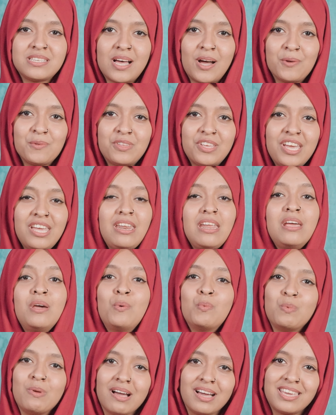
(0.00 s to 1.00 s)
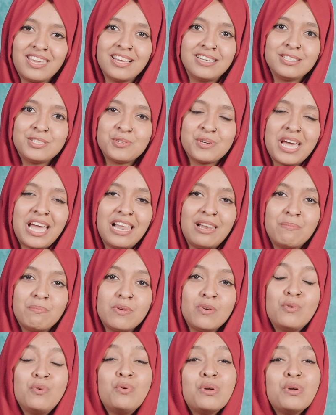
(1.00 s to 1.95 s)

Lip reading: out there, we are here to help you.